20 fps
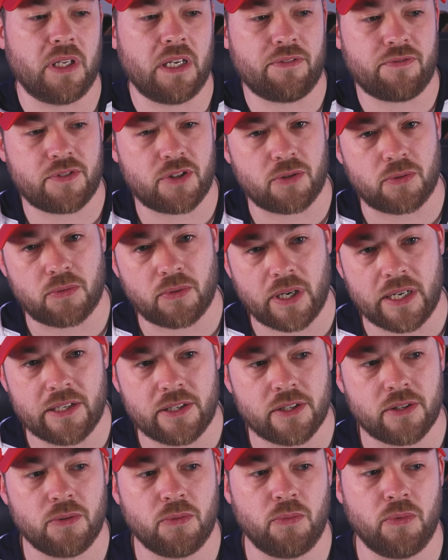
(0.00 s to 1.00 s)
left to
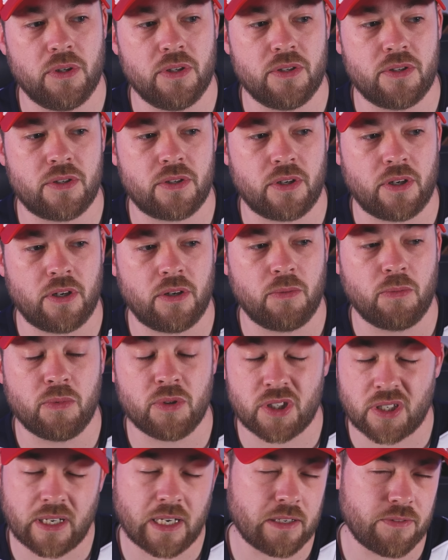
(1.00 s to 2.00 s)
right was uh,
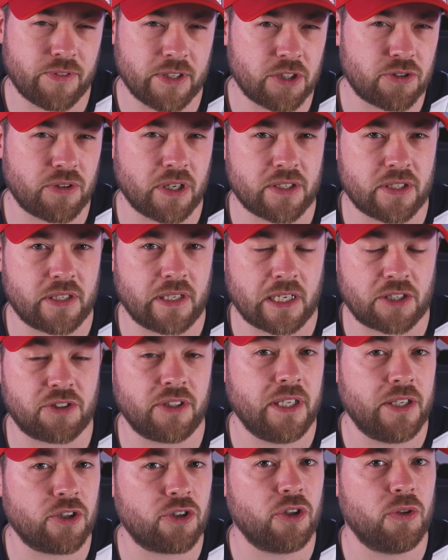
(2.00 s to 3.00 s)
was kind of interesting,
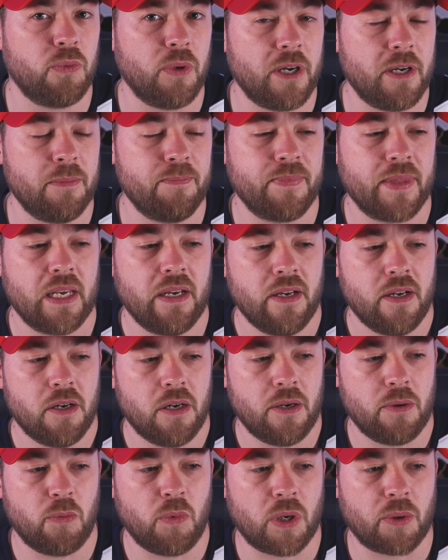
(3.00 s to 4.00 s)
actually, in a good way.
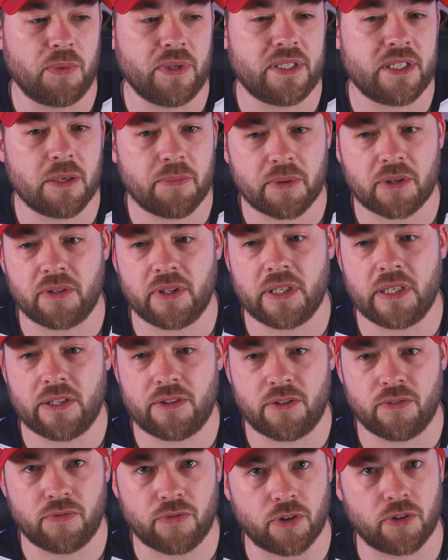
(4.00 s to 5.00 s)
Where we typically
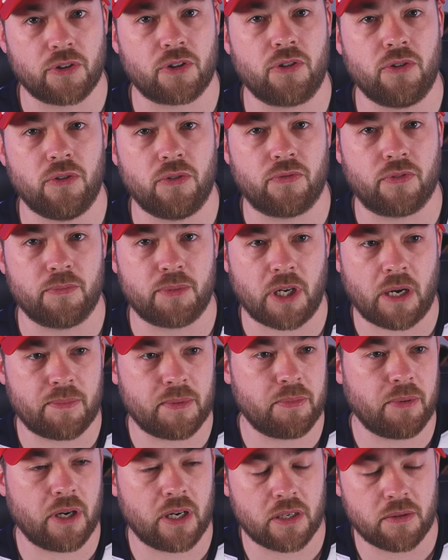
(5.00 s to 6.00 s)
get the vertical from top
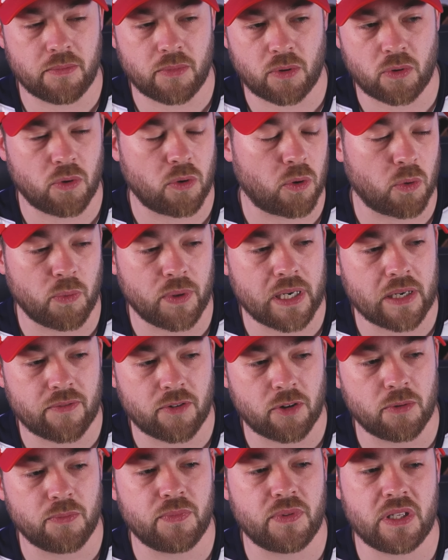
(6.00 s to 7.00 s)
to bottom or, or
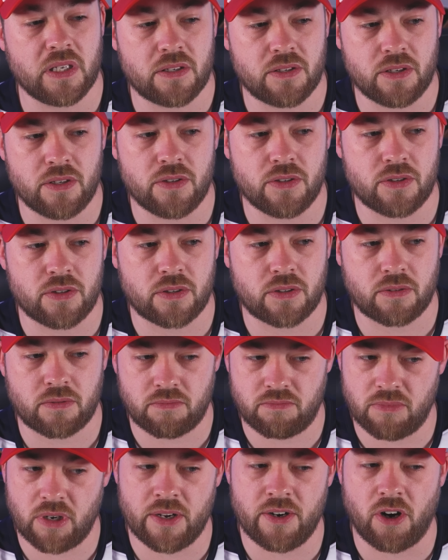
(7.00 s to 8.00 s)
whatever, this is
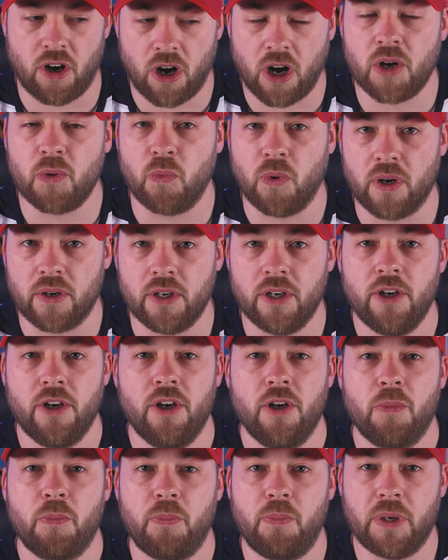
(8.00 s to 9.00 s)
an odd one,
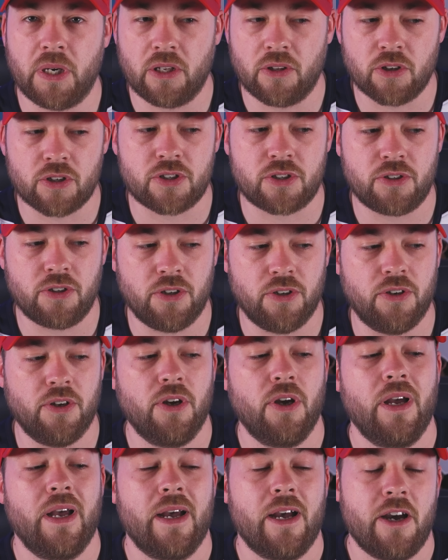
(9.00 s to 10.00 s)
but it looks good.
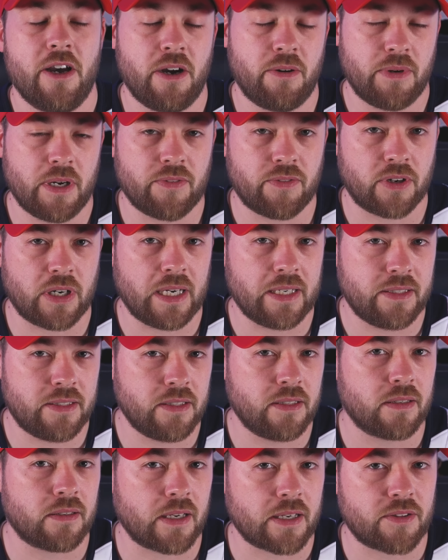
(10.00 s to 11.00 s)
However, I
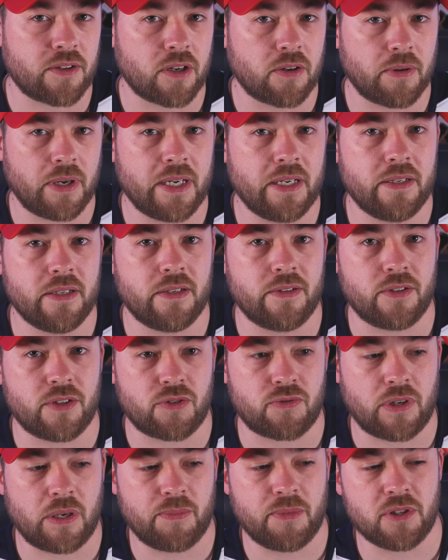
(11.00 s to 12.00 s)
didn't like the gradient and the
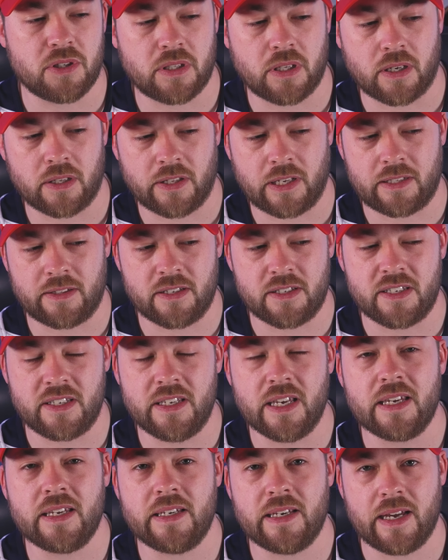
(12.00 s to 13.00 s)
stripe is like this
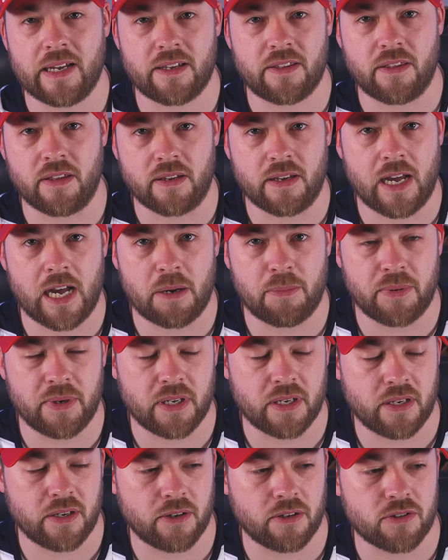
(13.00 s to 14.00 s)
yin yang thing
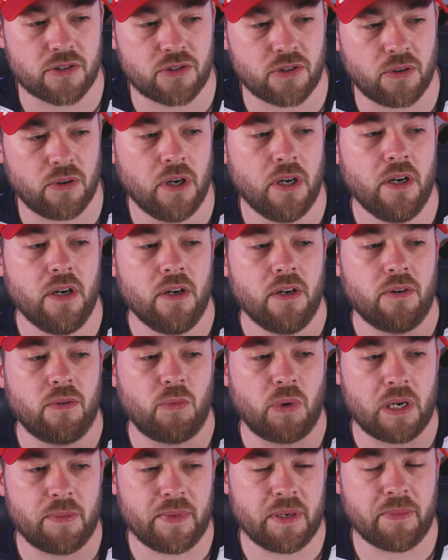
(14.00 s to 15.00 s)
happening here. So
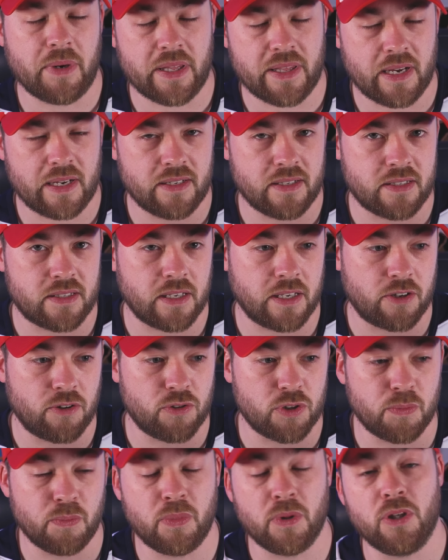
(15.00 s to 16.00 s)
what I mean by that is it
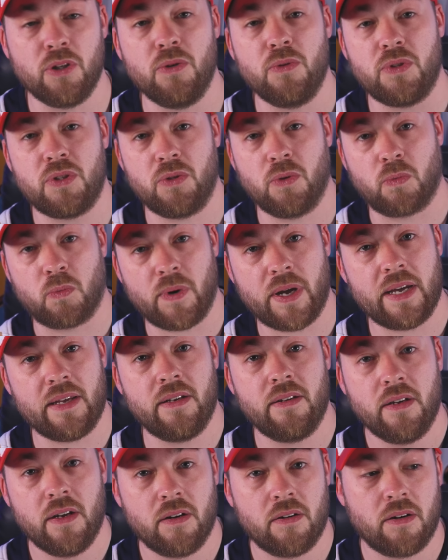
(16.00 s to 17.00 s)
goes blue to
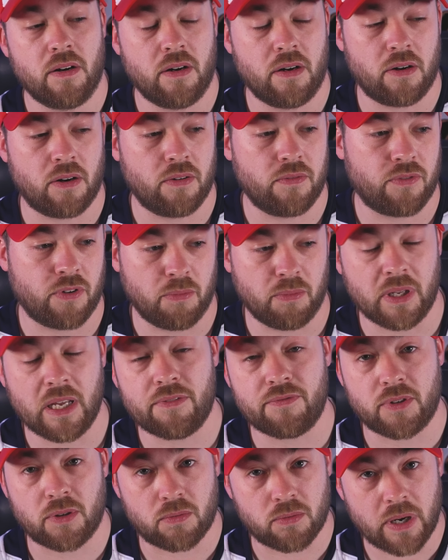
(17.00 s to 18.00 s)
red or from
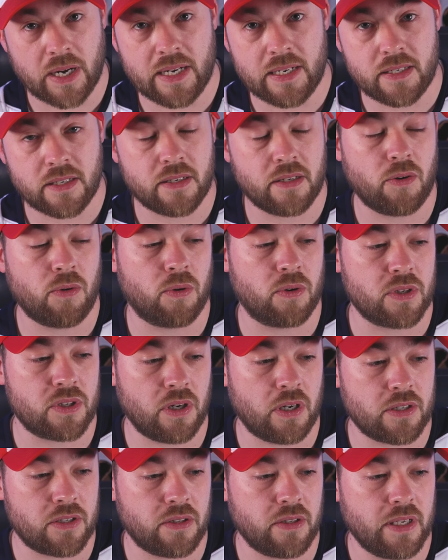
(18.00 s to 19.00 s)
left to right
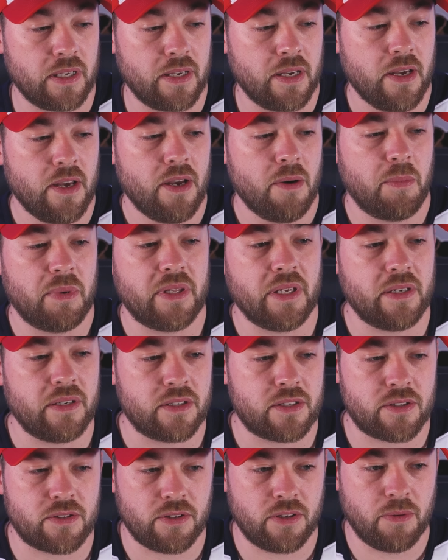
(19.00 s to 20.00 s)
horizontally, but then
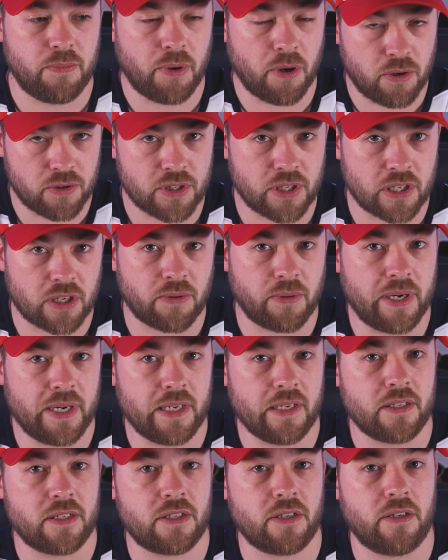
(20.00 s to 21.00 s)
it's the opposing
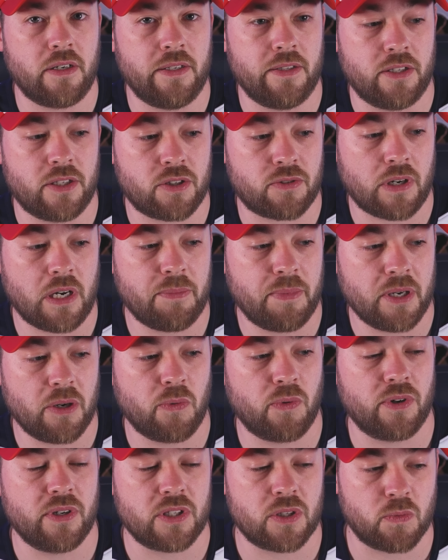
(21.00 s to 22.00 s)
gradients and the striping
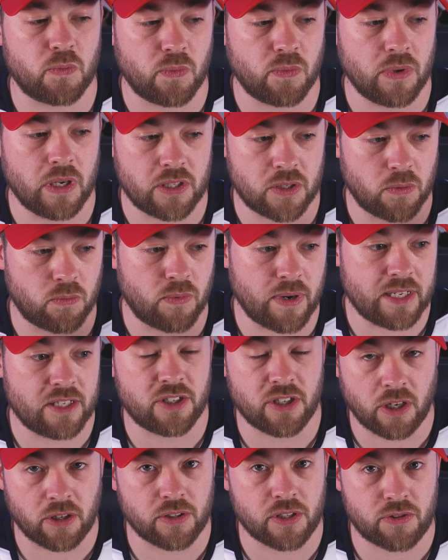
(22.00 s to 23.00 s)
where it's it's a red
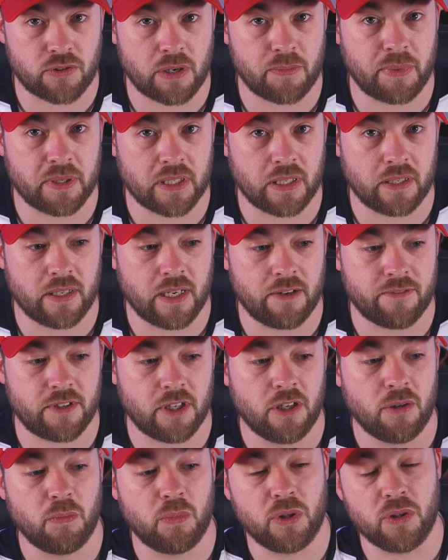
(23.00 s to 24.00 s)
solid stripe on the left,
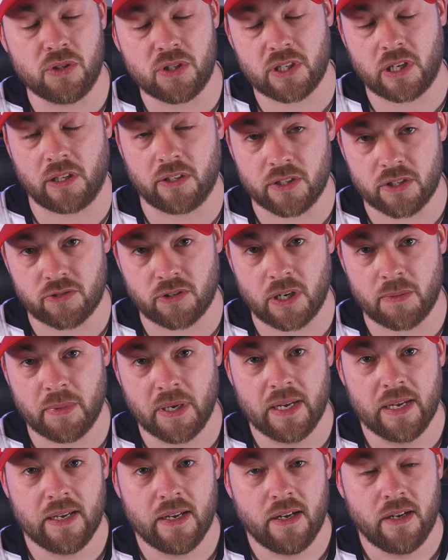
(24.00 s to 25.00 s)
blue solid stripe
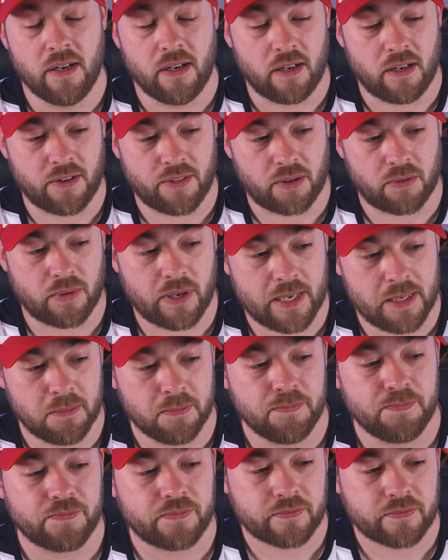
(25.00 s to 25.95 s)
on the right.